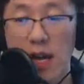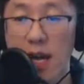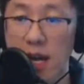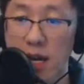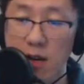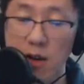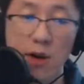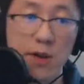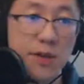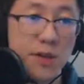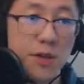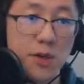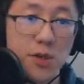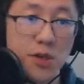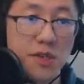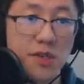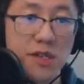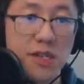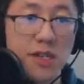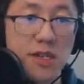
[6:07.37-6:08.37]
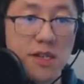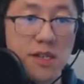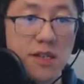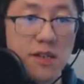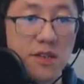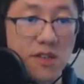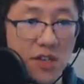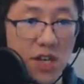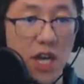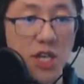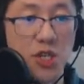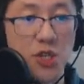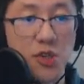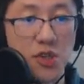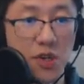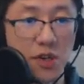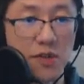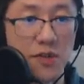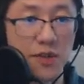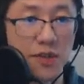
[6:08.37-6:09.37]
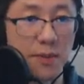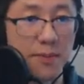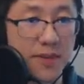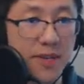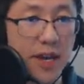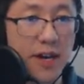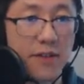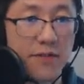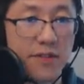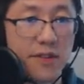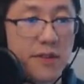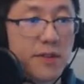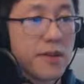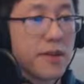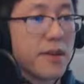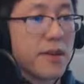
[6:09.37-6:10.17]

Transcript: and also just in discussion circles themselves.